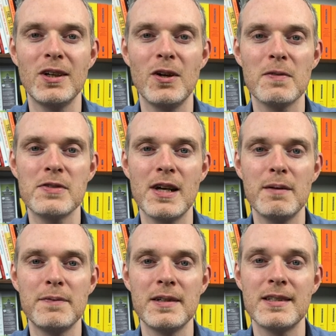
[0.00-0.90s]
like a lot of
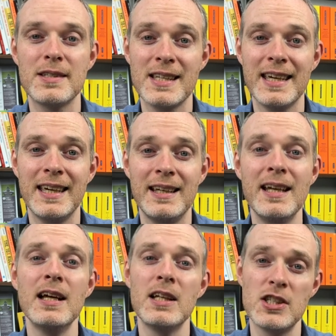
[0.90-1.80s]
stuff to take
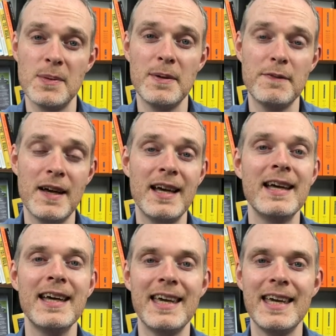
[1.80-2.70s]
in, to be
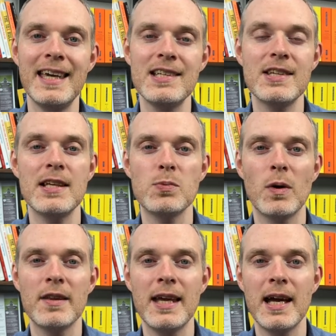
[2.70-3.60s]
fair, it is. It's
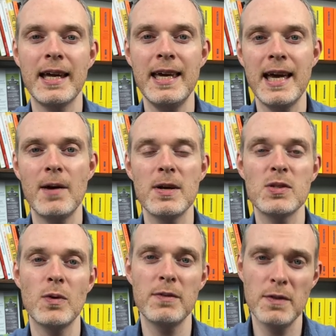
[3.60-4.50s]
one of the key
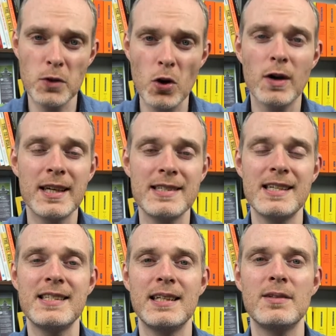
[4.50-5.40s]
areas where, if you've got an
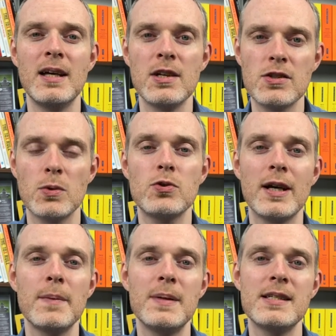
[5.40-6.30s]
existing sole
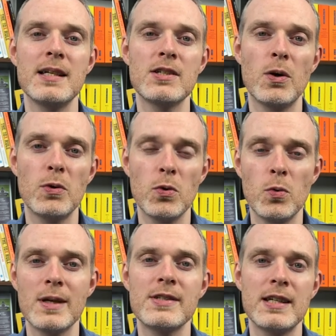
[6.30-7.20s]
trader business, I would
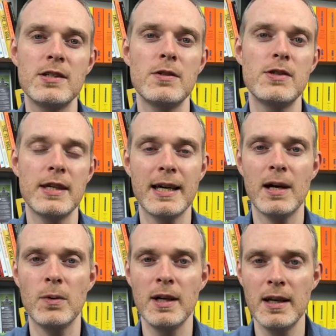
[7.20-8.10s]
always say to you, seek
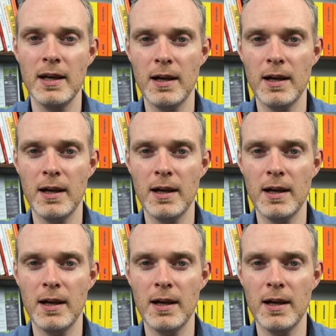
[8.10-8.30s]
out